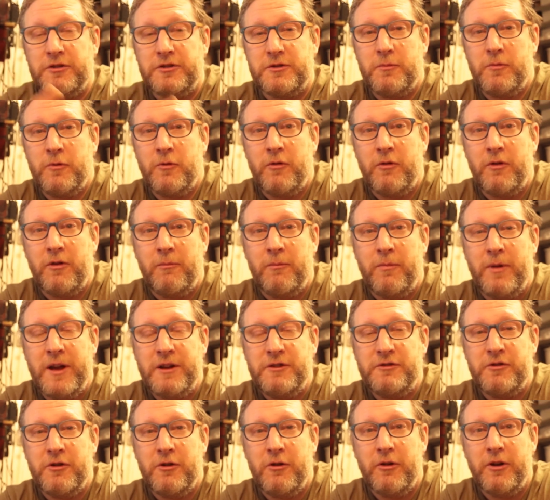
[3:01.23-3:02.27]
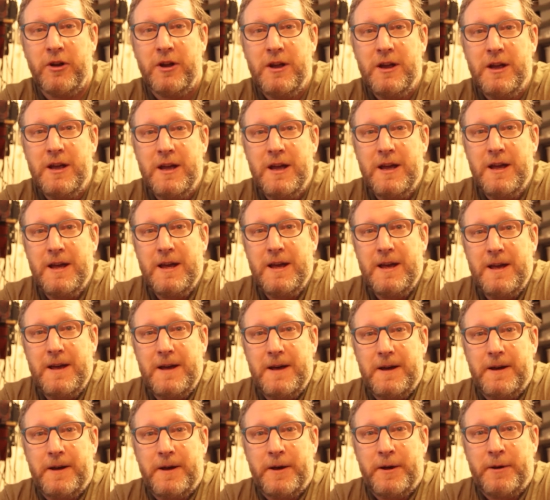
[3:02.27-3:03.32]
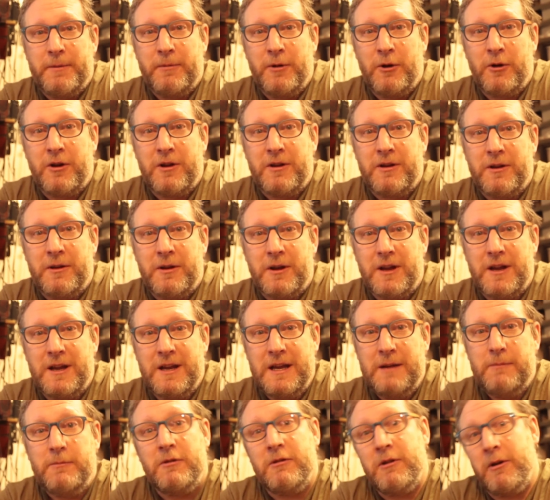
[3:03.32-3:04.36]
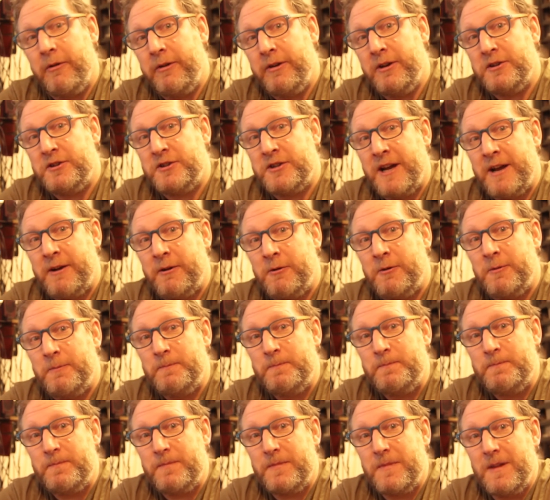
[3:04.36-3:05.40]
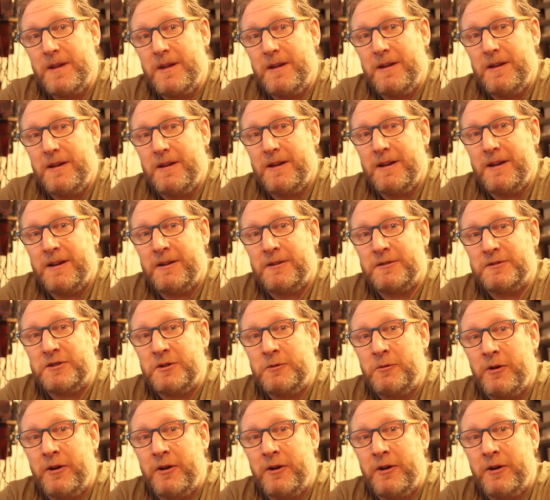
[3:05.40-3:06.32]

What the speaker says: support on Patreon. I'm looking to keep growing the channel, and I'll see you